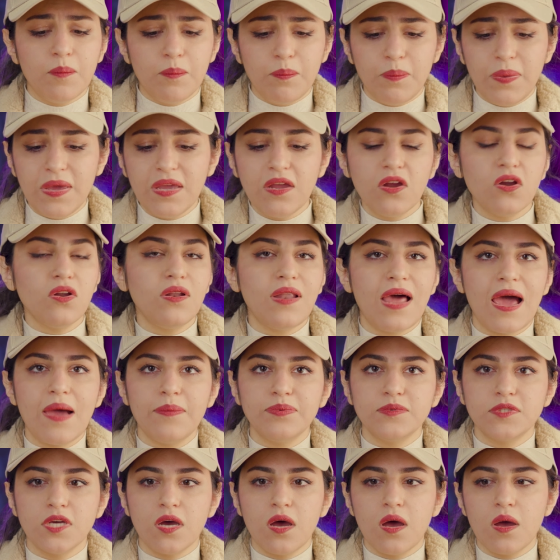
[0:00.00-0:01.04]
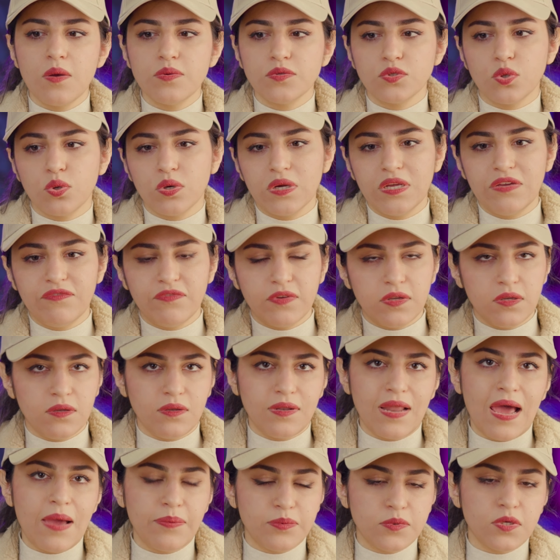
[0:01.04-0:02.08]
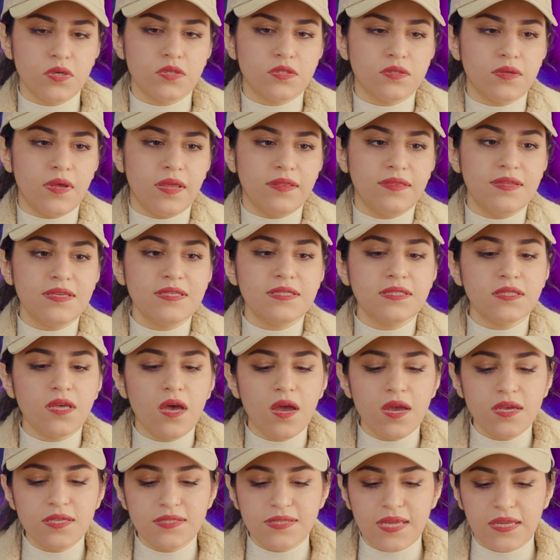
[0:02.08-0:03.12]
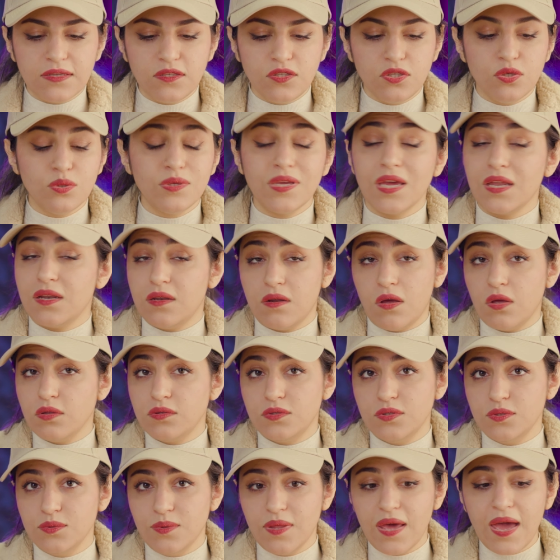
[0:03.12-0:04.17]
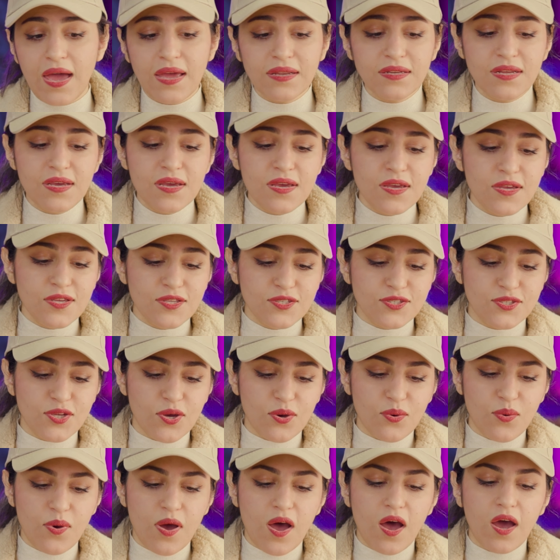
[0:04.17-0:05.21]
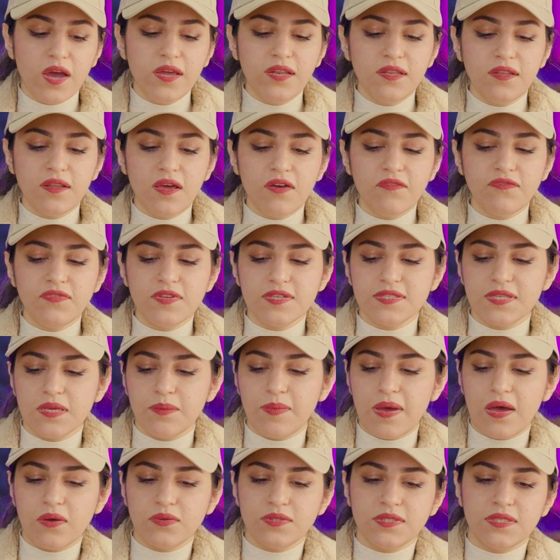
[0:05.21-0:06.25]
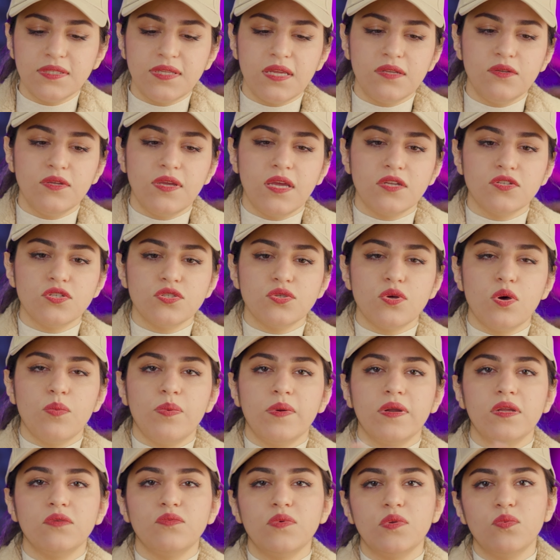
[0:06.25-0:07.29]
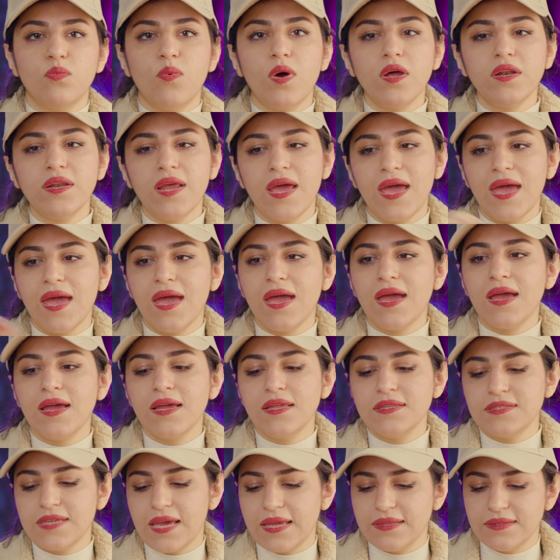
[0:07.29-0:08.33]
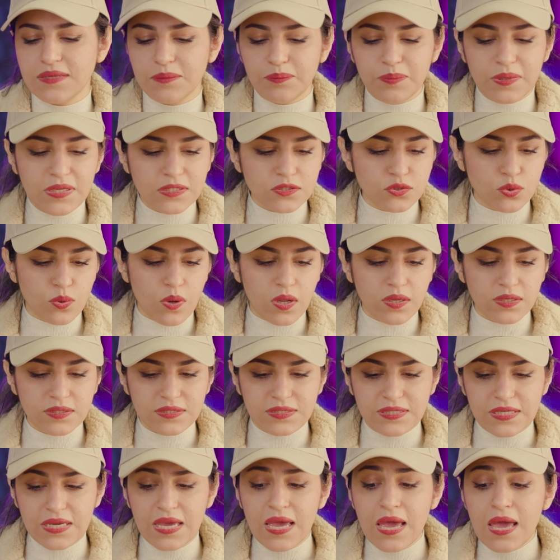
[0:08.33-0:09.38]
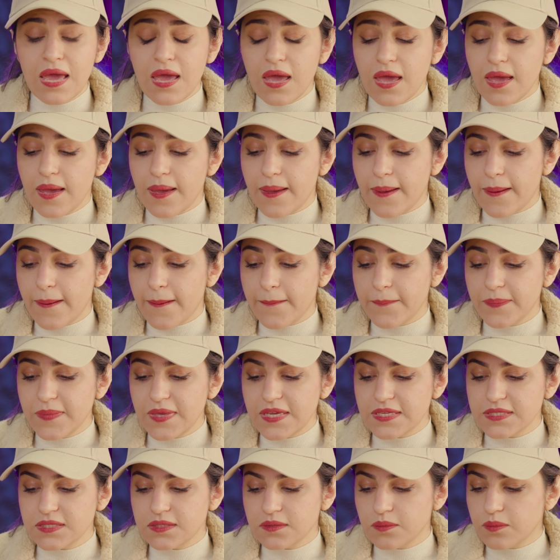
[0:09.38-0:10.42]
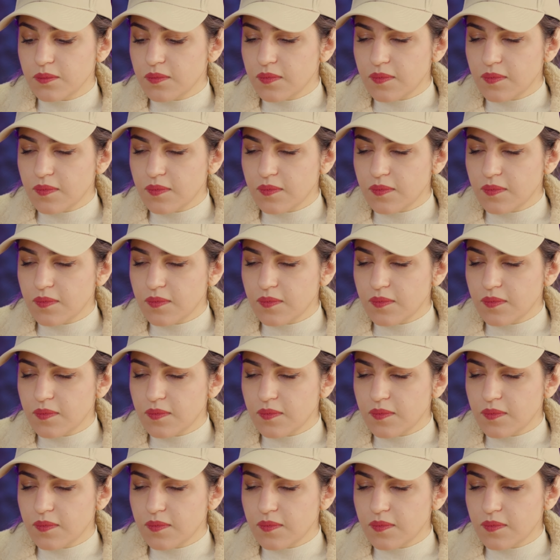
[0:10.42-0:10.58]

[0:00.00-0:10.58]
bigger laptops or even laptops at this size that you cannot do that. So I love this about it, that you can just open it with one hand, and the build quality is